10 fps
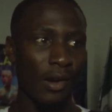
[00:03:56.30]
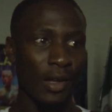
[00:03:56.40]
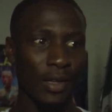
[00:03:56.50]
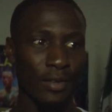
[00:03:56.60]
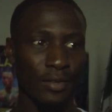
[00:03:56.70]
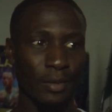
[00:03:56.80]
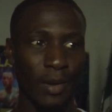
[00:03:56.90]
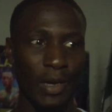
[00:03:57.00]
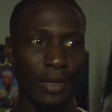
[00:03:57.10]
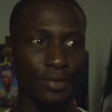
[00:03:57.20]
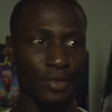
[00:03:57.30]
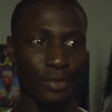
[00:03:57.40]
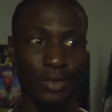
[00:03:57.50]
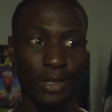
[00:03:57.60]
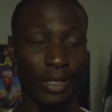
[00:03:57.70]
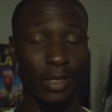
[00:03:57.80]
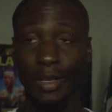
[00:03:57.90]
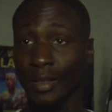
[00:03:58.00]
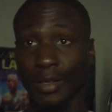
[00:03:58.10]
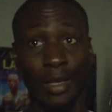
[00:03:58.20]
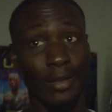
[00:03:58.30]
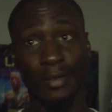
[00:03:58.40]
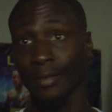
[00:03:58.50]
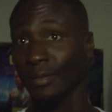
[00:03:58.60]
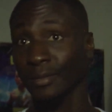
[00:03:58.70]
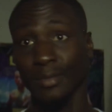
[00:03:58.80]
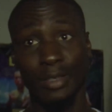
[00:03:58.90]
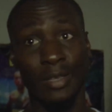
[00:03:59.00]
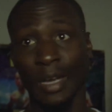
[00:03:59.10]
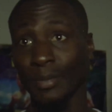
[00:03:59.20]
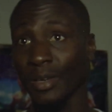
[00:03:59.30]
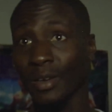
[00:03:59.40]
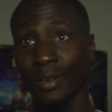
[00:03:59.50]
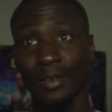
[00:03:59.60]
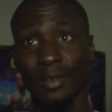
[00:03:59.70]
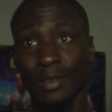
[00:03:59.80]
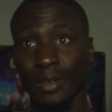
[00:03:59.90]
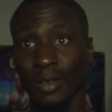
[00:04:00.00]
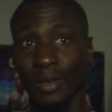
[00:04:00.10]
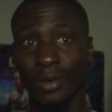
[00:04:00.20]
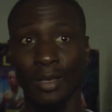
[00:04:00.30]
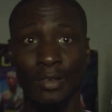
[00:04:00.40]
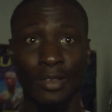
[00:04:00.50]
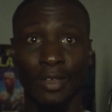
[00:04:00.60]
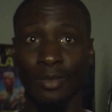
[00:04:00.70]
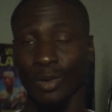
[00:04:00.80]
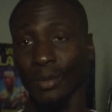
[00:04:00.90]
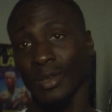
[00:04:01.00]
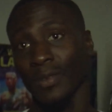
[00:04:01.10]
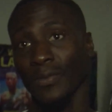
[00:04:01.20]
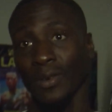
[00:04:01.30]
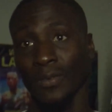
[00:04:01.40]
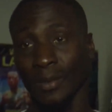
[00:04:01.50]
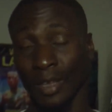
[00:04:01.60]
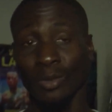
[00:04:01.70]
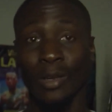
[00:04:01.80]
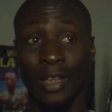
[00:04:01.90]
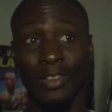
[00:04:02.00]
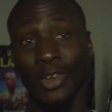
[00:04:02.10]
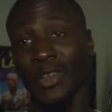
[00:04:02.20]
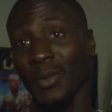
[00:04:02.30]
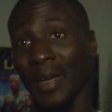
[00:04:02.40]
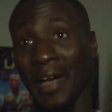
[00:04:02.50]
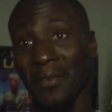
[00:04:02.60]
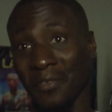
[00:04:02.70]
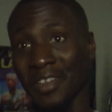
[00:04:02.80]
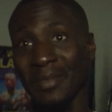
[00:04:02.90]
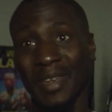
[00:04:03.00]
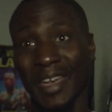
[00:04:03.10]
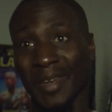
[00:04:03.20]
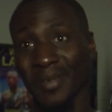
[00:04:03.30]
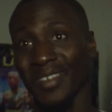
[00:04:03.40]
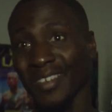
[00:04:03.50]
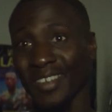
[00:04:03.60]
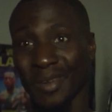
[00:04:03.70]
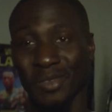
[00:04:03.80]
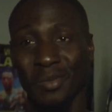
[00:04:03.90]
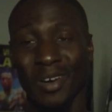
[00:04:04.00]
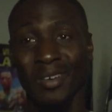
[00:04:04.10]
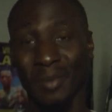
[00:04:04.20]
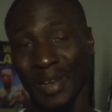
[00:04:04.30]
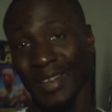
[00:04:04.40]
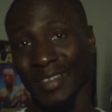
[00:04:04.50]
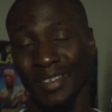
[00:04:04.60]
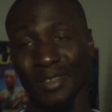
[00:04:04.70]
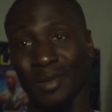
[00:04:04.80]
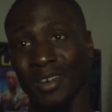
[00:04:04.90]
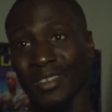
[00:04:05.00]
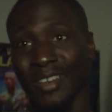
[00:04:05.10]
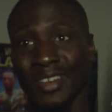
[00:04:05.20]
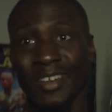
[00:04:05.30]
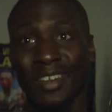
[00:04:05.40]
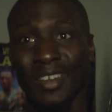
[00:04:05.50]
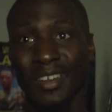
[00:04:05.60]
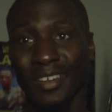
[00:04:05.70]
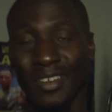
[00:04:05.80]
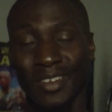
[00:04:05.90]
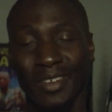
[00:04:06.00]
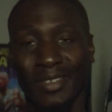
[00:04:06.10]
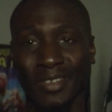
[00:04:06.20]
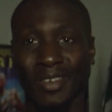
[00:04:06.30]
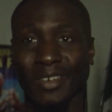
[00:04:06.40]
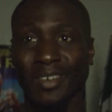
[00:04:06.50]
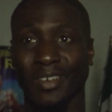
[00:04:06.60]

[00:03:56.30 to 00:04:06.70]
And somebody that's just clearly, like, the top dog, you That's what I'm looking for. That's the only way I'll really be happy come tomorrow, by the end of tomorrow night, you know. So.